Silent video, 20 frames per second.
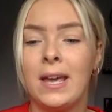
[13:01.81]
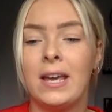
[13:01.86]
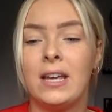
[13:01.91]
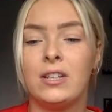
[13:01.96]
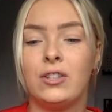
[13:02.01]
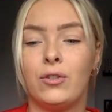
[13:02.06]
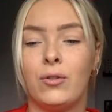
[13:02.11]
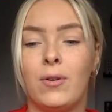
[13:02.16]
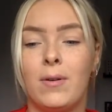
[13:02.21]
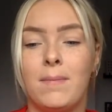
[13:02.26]

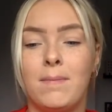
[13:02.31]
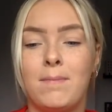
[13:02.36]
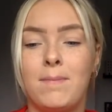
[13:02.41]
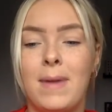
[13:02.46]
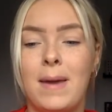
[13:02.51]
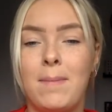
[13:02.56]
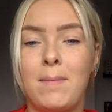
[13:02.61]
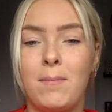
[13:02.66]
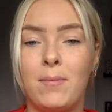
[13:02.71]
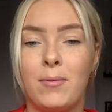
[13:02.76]
So
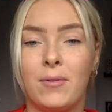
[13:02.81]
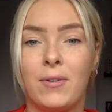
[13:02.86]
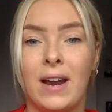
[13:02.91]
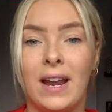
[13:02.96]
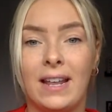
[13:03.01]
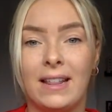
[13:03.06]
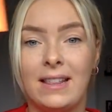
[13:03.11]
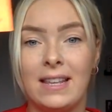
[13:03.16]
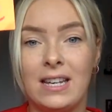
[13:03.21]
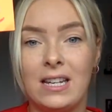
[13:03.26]

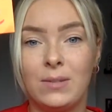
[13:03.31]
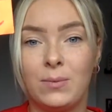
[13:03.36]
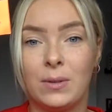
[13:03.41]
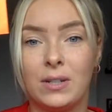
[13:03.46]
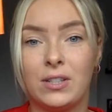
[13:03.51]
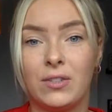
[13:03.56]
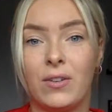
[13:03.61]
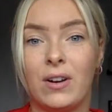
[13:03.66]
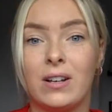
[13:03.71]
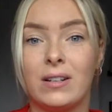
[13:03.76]
remembering these
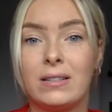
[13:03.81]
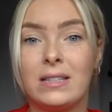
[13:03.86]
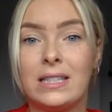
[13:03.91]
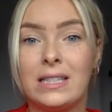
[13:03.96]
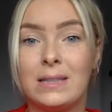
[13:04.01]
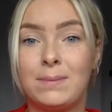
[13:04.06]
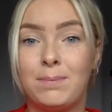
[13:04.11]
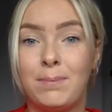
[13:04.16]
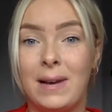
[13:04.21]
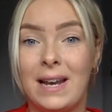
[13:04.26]
ones are our
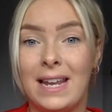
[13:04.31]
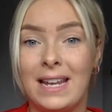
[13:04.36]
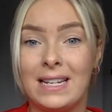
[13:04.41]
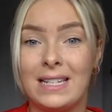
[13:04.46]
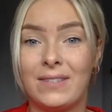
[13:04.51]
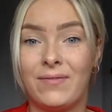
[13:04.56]
split